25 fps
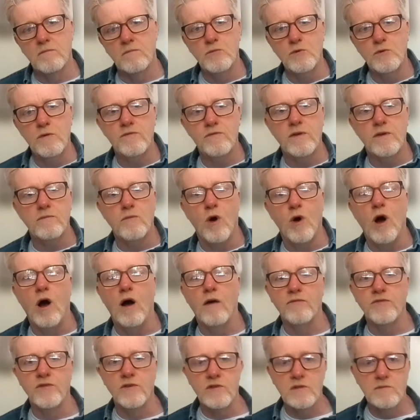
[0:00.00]
to move them
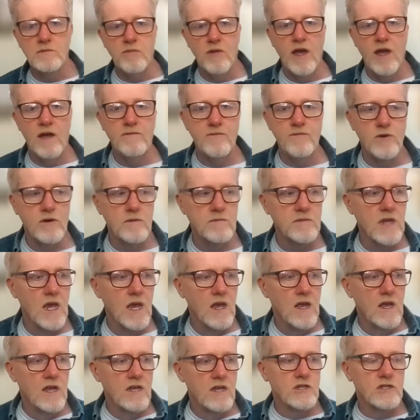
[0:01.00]
off those platforms
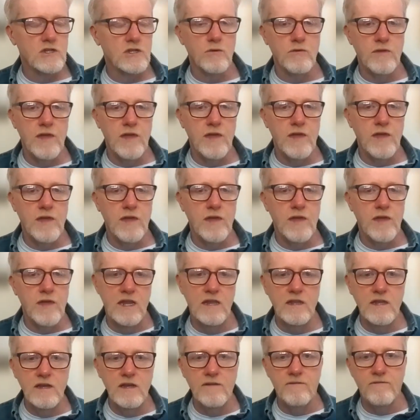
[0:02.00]
so that
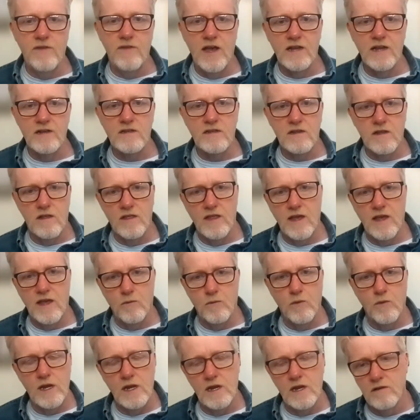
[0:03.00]
in the event that
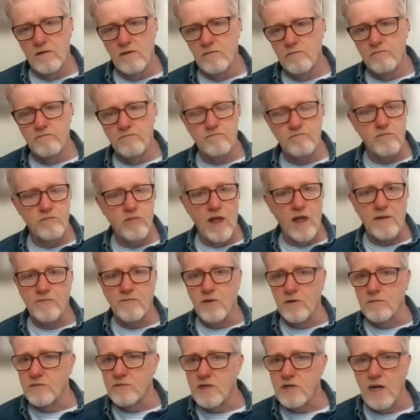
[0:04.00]
we
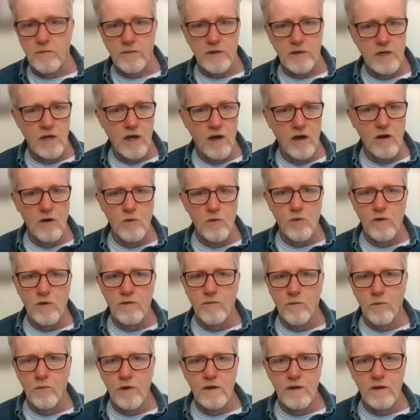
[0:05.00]
platforms come and go. We,
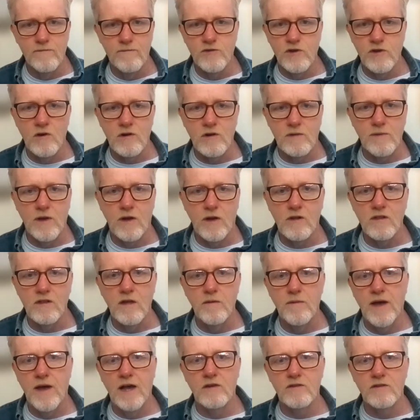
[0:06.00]
we've joked about
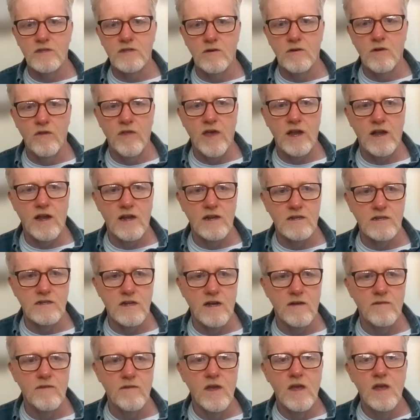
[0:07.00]
Clubhouse and all that kind of
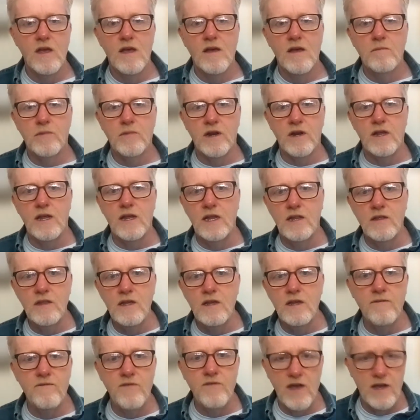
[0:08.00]
stuff. But in
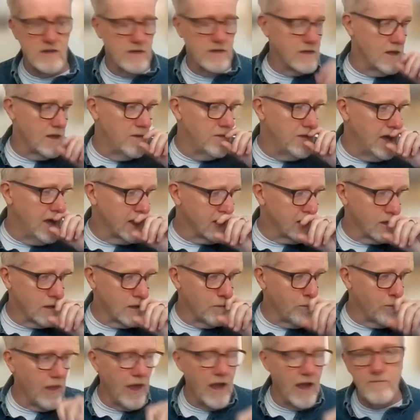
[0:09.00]
the event that
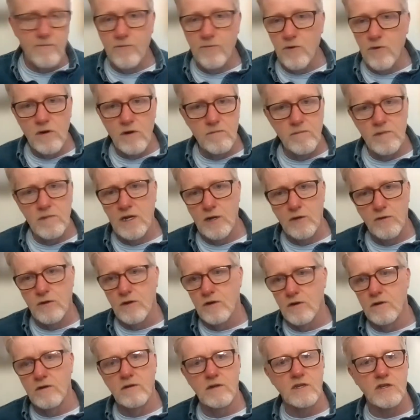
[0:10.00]
the platform
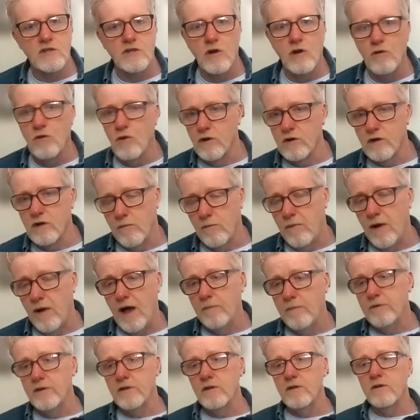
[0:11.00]
either is no longer
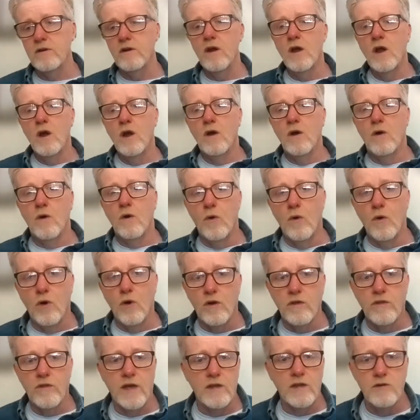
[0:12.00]
popular
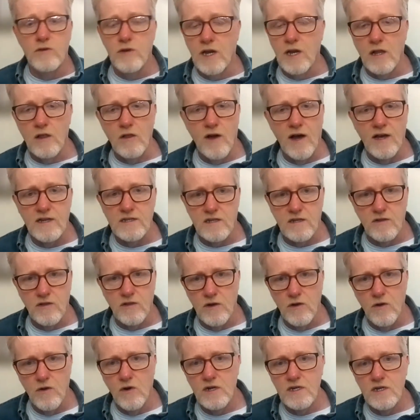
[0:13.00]
or that you get lost in
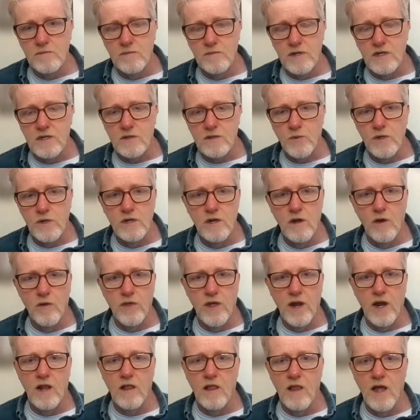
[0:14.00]
the noise, because we know
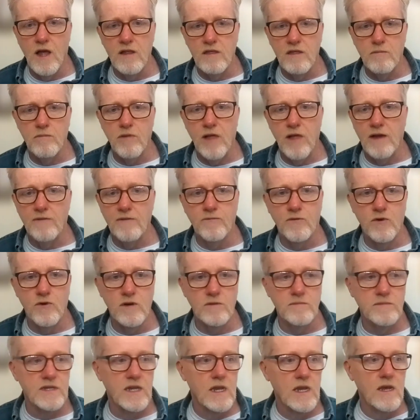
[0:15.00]
that on a lot of the
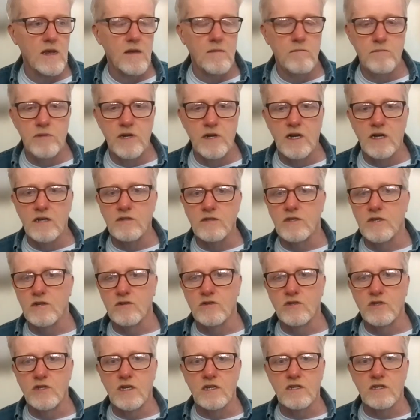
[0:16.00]
platforms, because
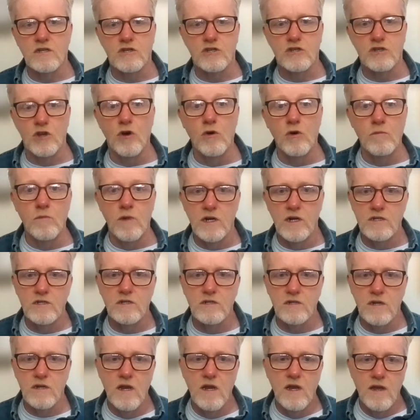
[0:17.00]
there's just so
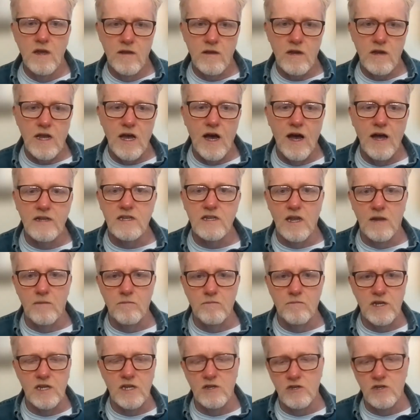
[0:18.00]
much
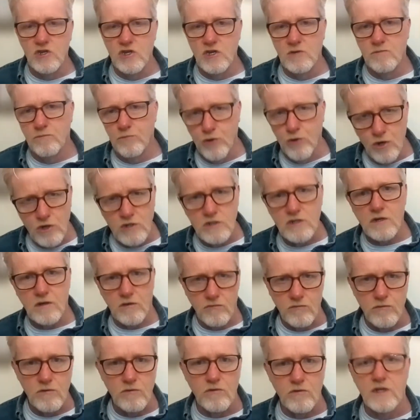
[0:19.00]
content being pushed
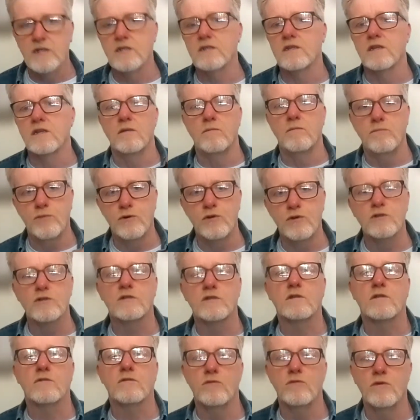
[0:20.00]
through LinkedIn,
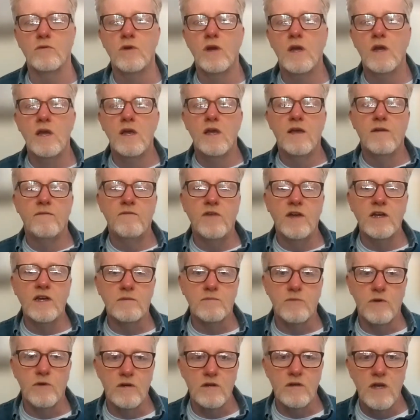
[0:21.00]
pushed through
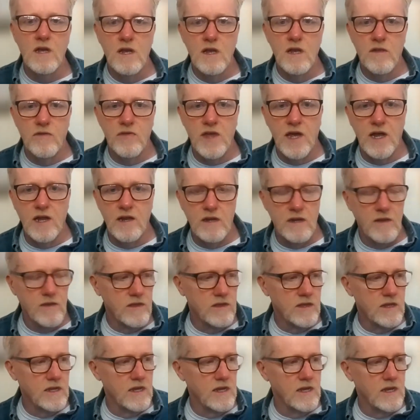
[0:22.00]
Facebook, that
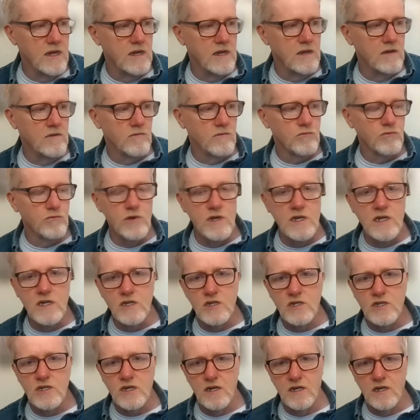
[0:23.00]
the
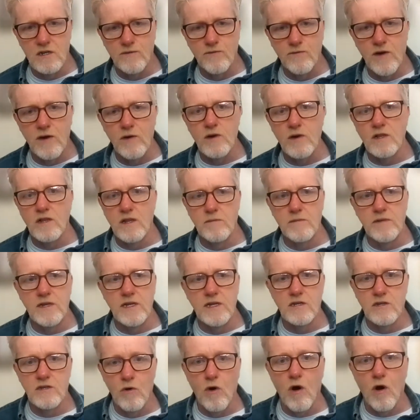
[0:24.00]
reach is very
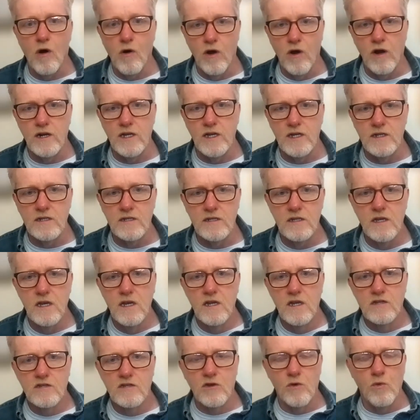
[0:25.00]
limited to our audience.
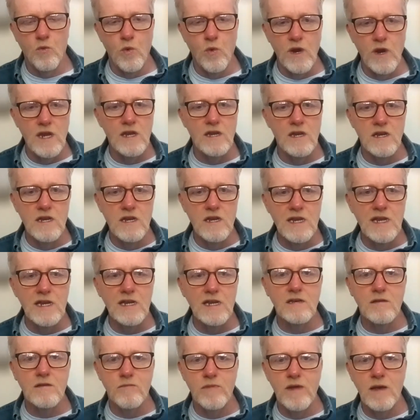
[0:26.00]
So we
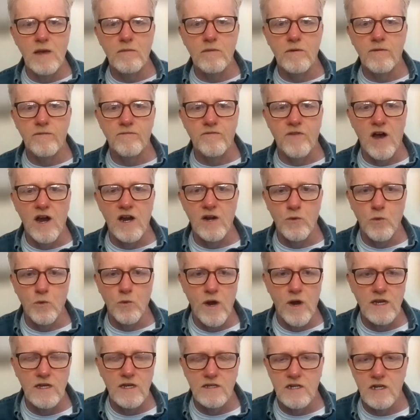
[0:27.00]
need to be able to find
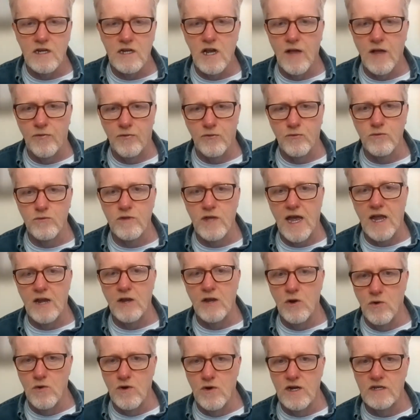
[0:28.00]
ways to cut through
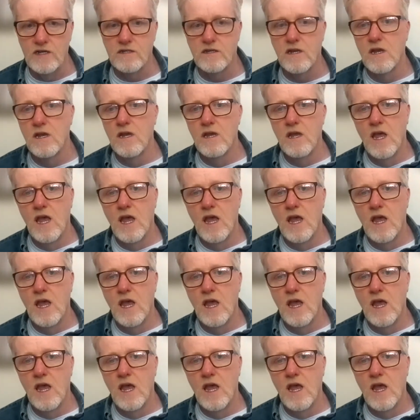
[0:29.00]
that noise.